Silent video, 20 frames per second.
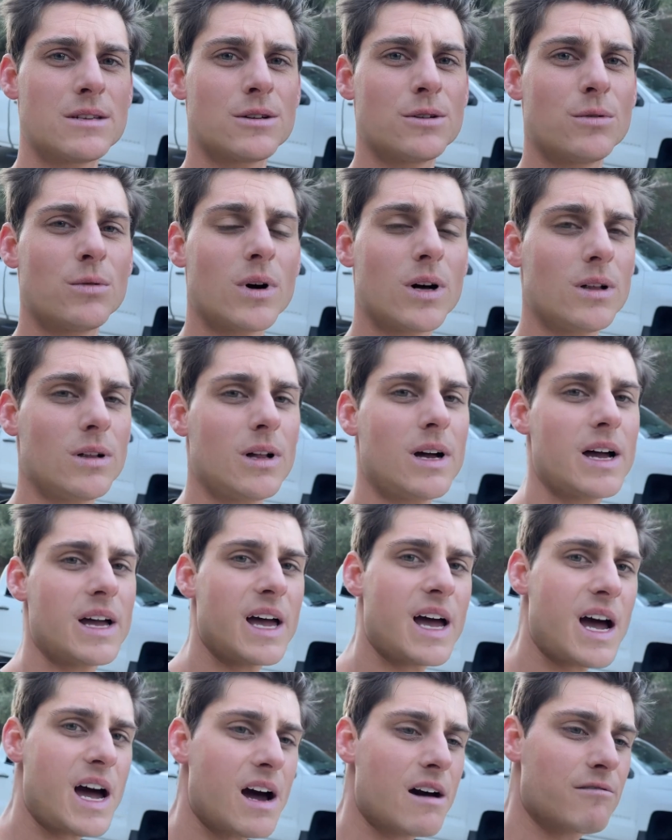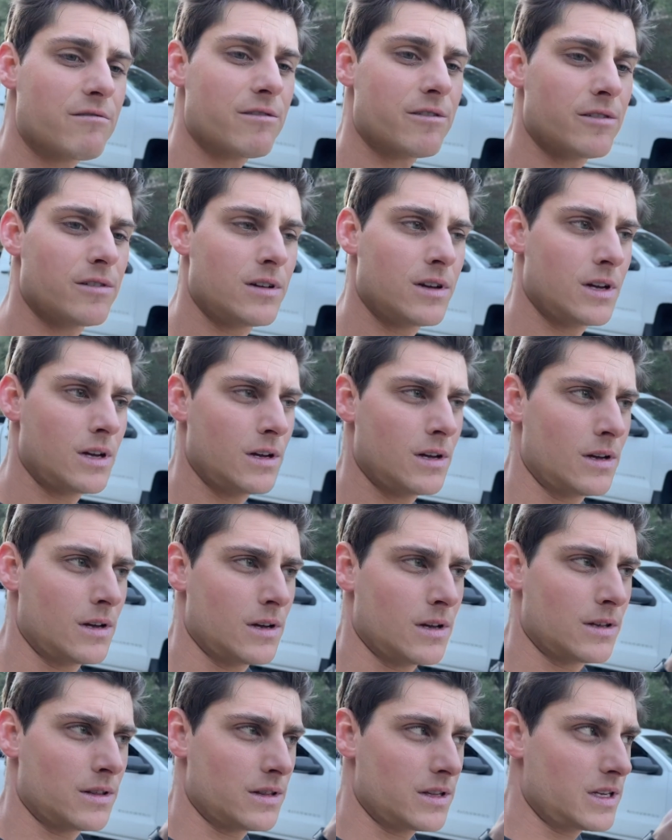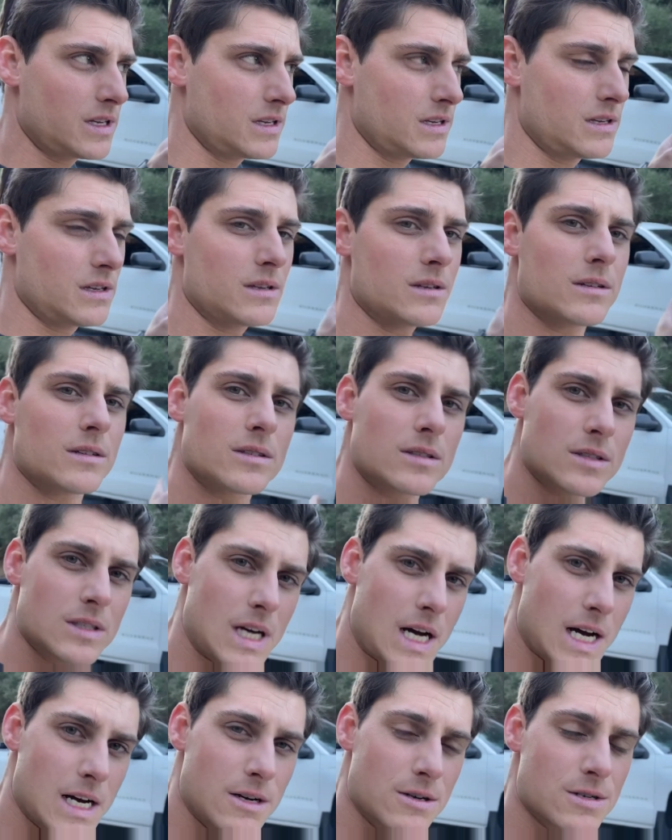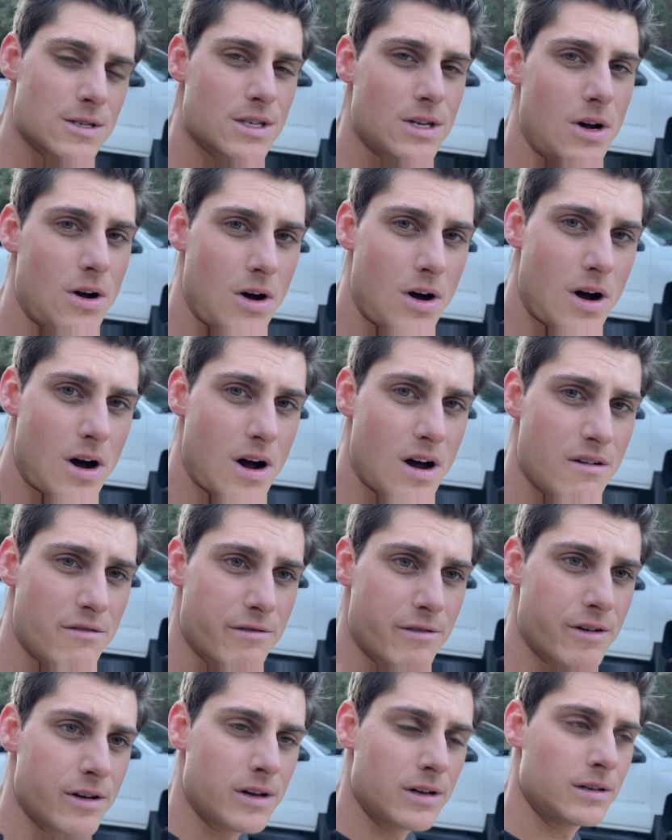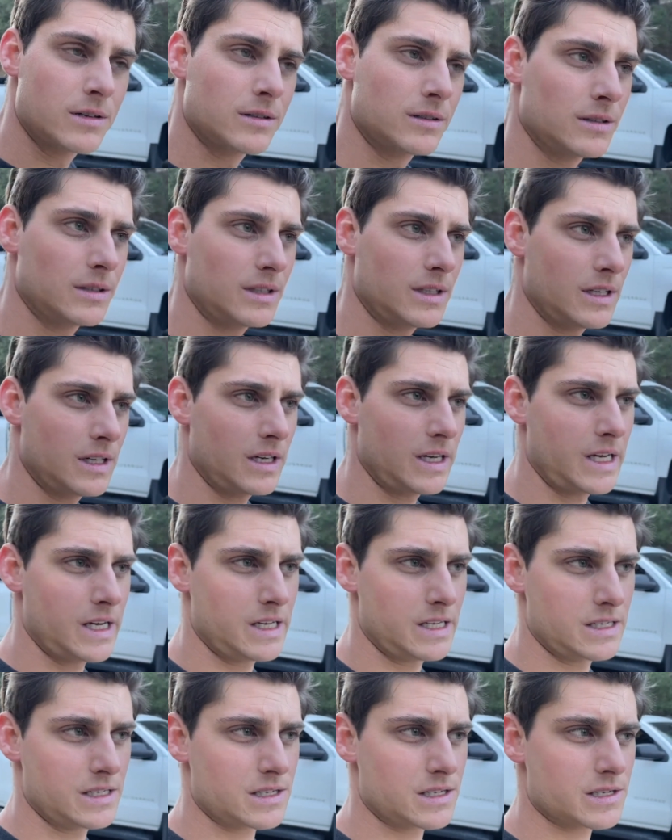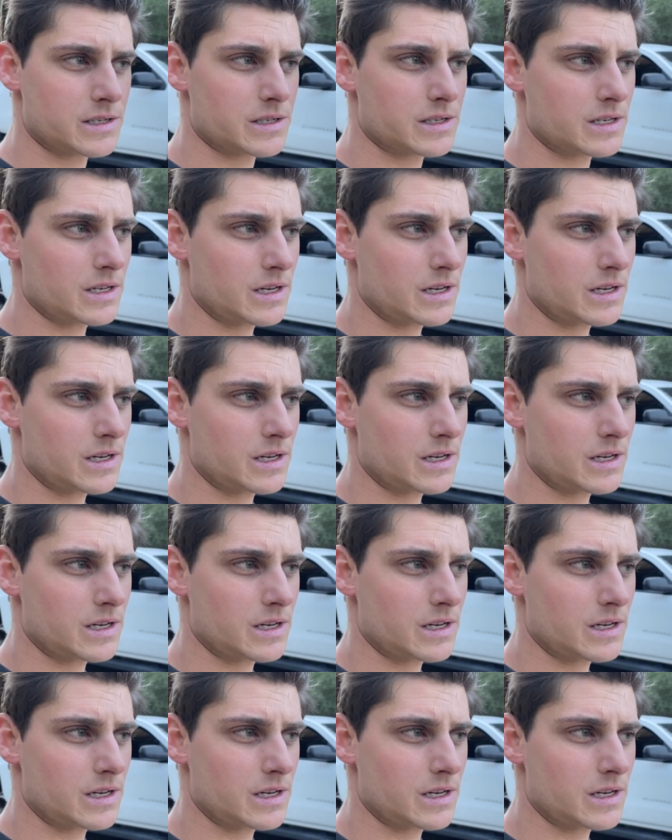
while I have the tires off is,